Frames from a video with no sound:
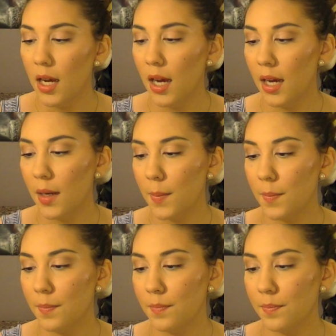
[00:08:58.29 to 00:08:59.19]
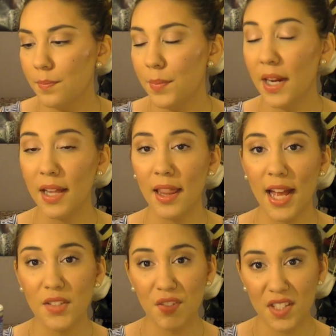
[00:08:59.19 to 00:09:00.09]
But it
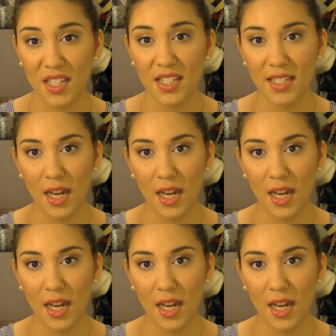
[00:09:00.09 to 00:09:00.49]
lasts for 16